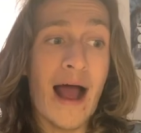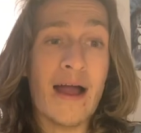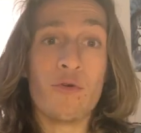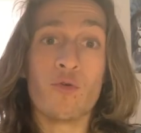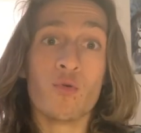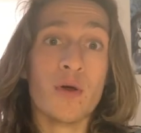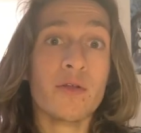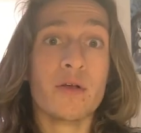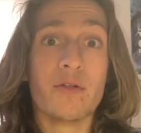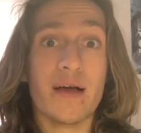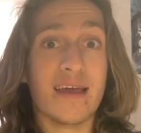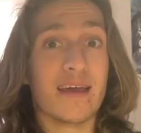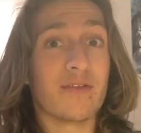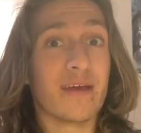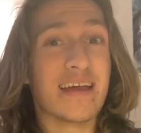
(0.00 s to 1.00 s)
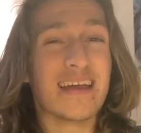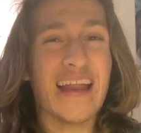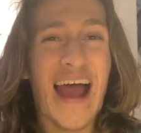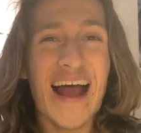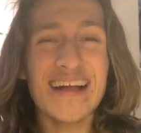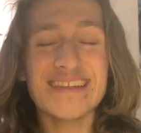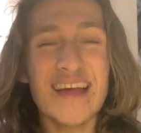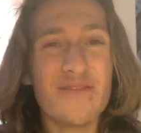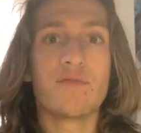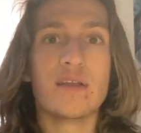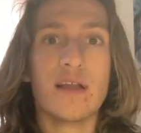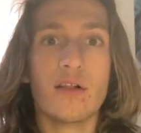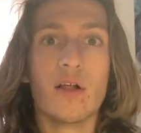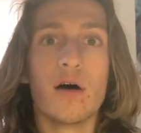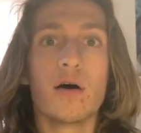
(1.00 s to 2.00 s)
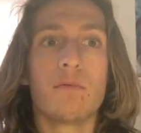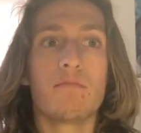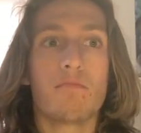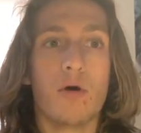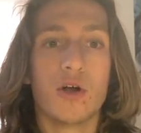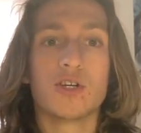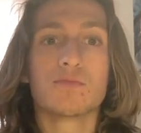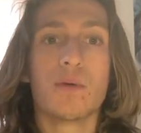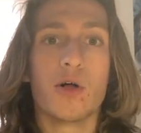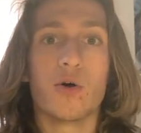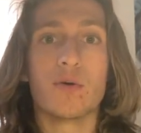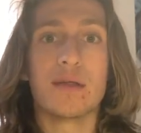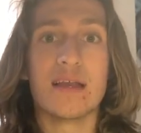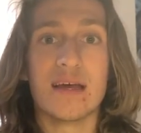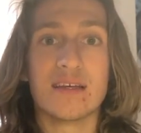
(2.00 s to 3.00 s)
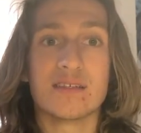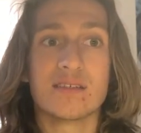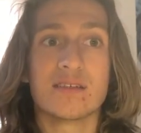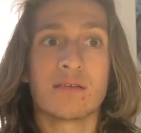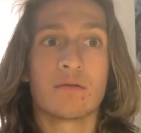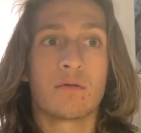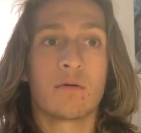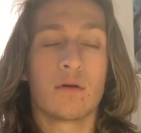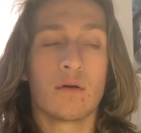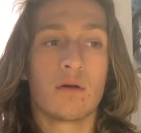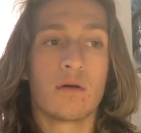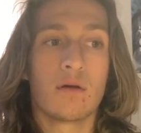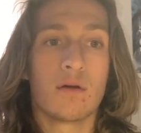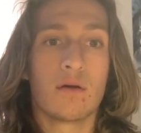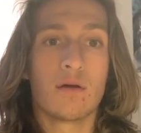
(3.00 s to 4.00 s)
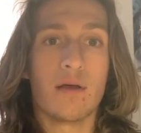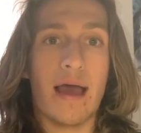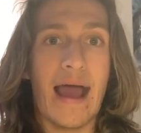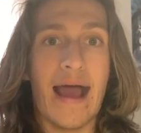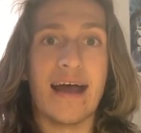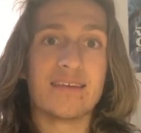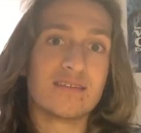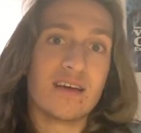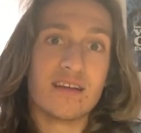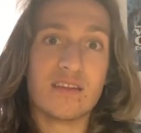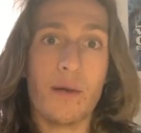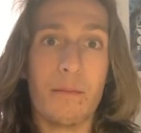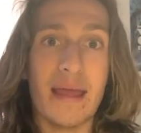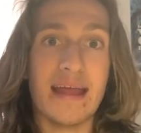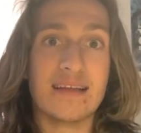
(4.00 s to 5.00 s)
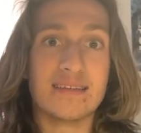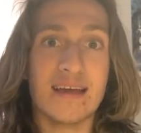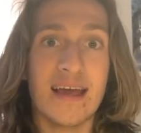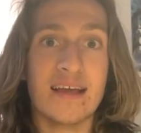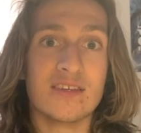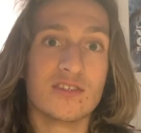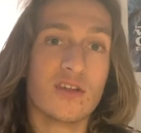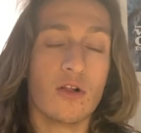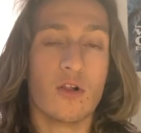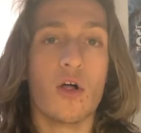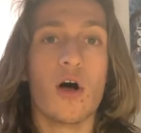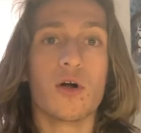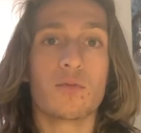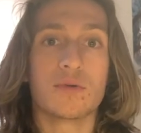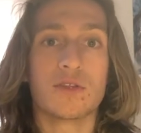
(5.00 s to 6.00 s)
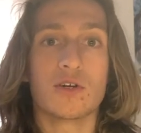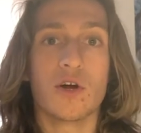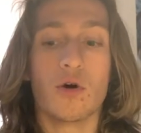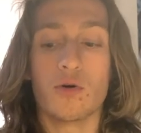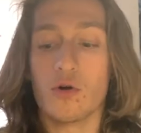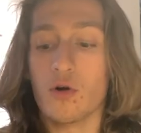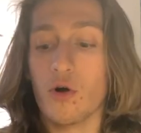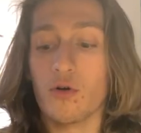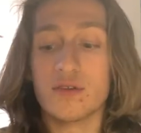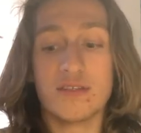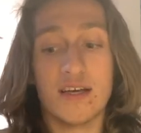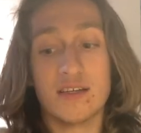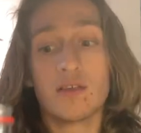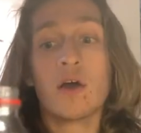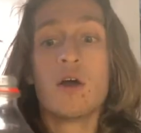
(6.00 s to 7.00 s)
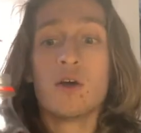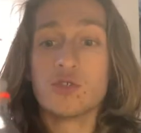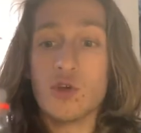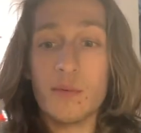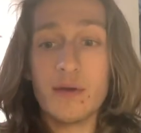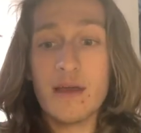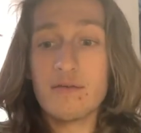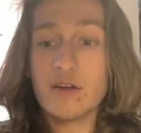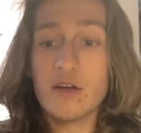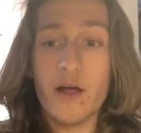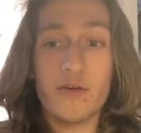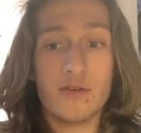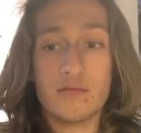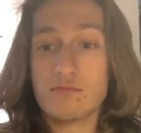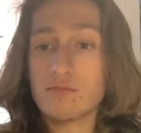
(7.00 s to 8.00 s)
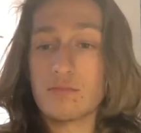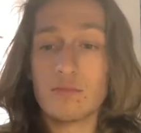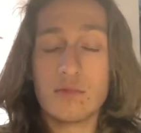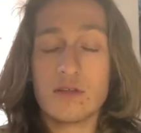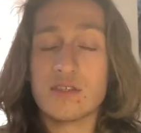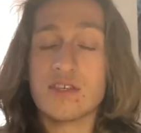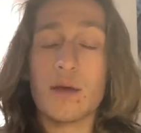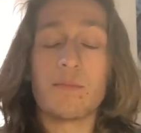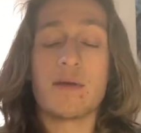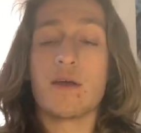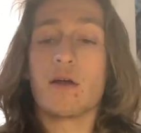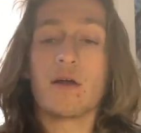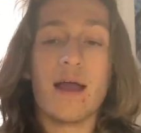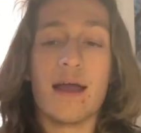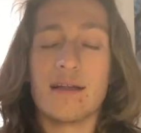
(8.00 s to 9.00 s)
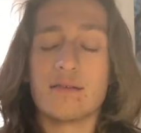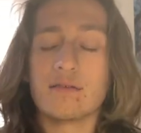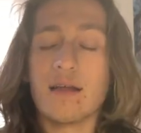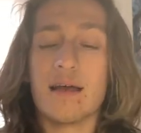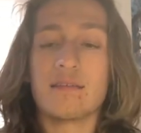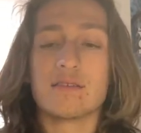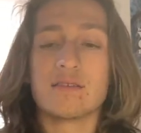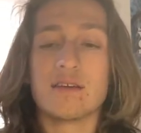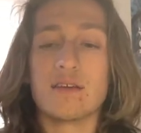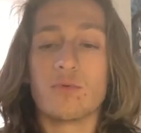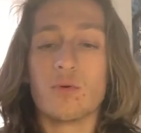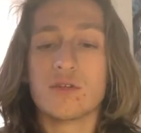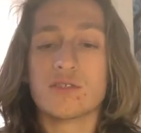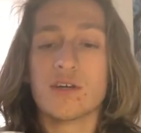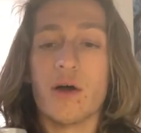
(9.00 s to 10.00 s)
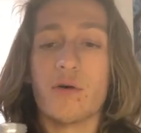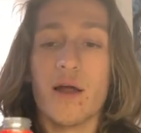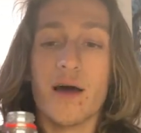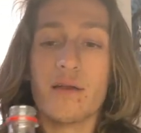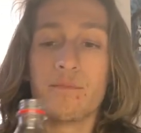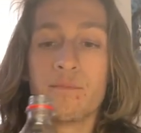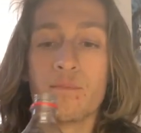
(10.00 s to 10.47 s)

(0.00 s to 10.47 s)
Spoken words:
I really like it. Like, it has that vanilla marshmallowiness as like the main taste along with the Coca-Cola taste. So I'm gonna give it another sip here and see what's going on.